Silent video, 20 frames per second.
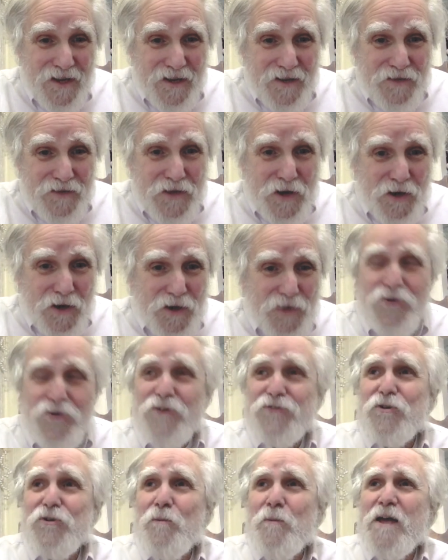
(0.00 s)
The artificial
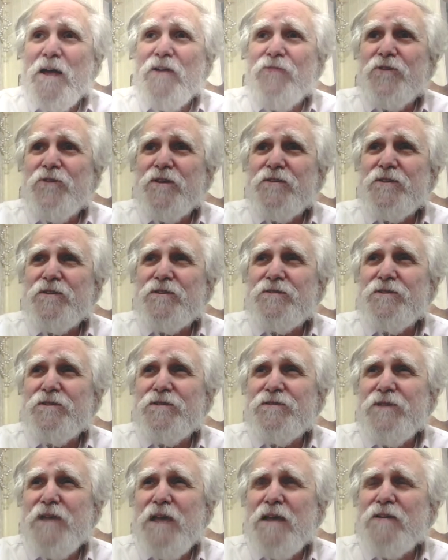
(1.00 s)
metaphysics
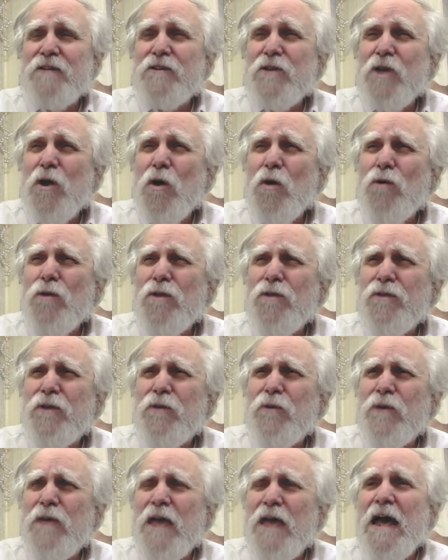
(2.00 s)
is saying the only thing
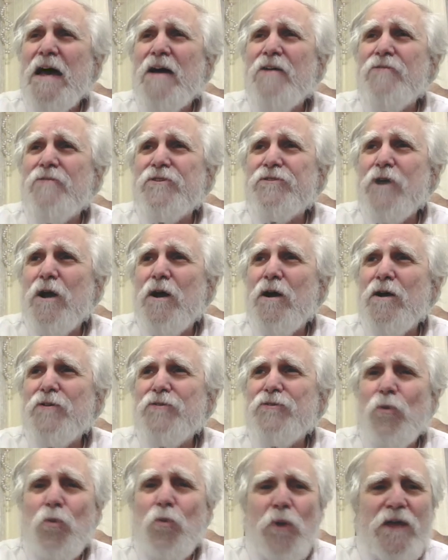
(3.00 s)
we have is,
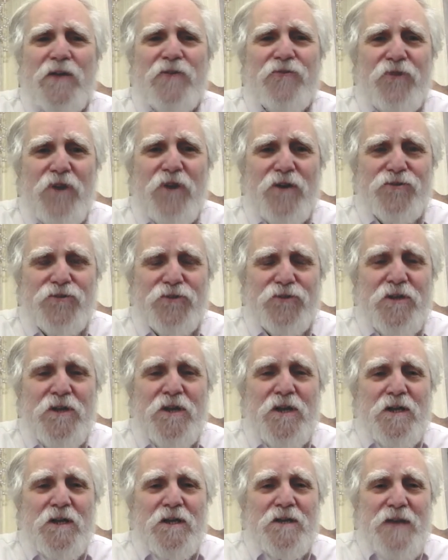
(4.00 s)
is the wave function.
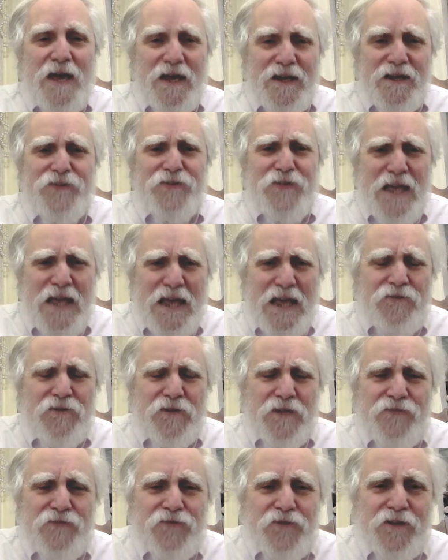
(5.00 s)
That is a
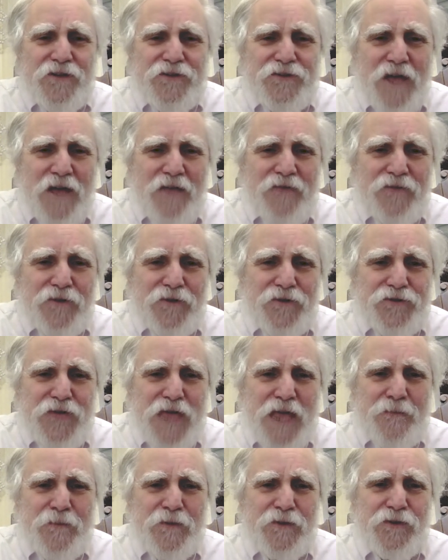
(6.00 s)
heavily philosophical
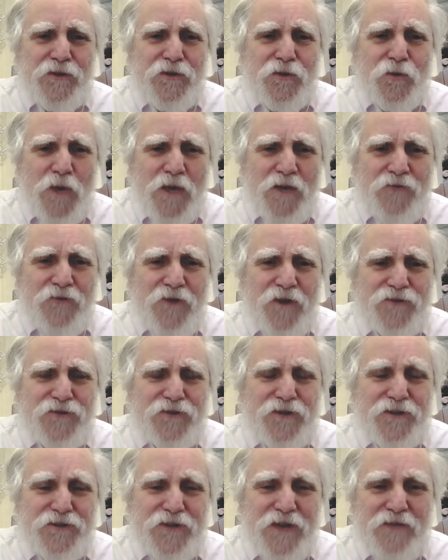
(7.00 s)
statement that the wave
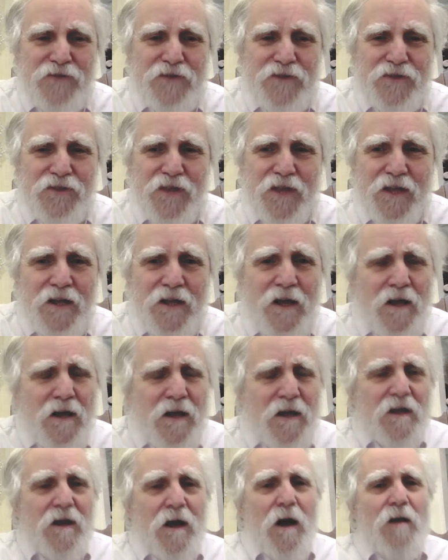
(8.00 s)
function is everything.
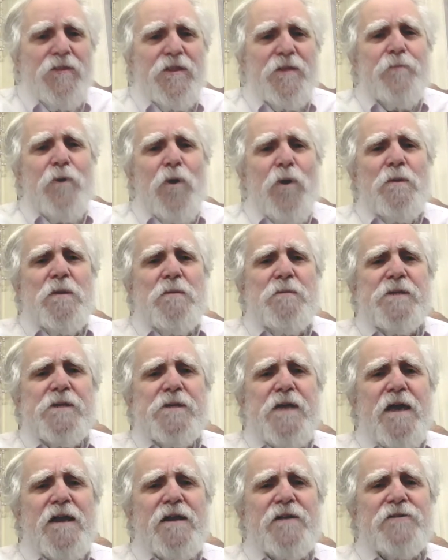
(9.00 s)
All that Bohmian
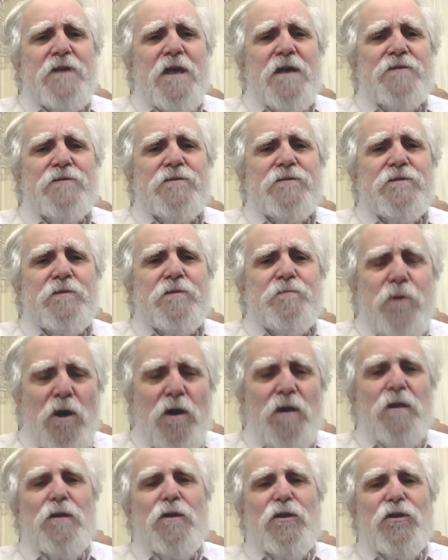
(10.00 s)
mechanics says is that
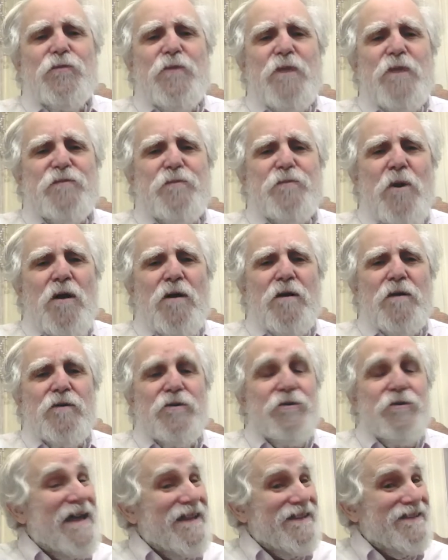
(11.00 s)
particles means
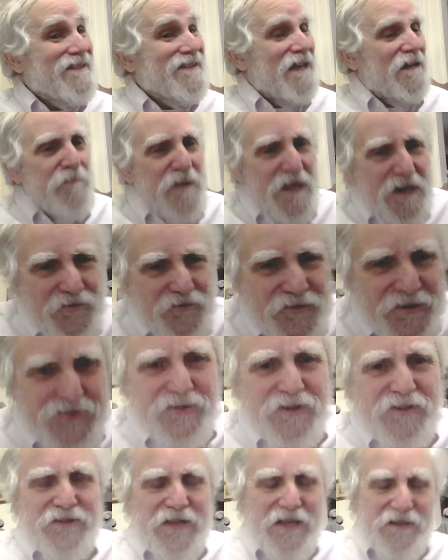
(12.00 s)
particles. That's not
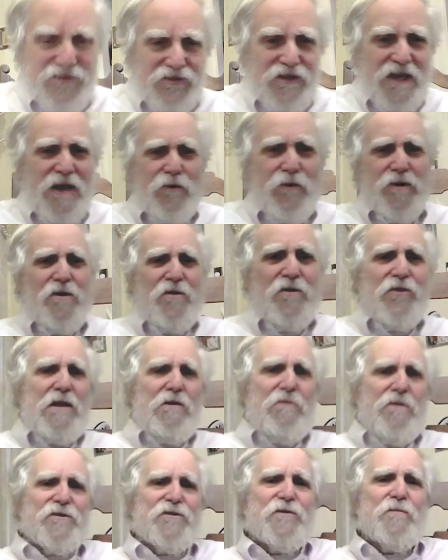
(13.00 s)
metaphysics. That's saying what your
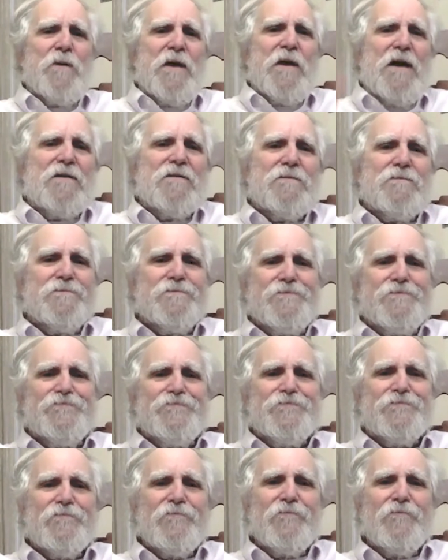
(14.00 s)
theory is about.
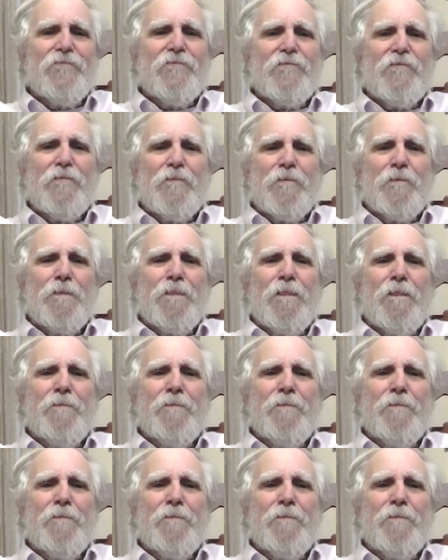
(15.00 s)
Yeah.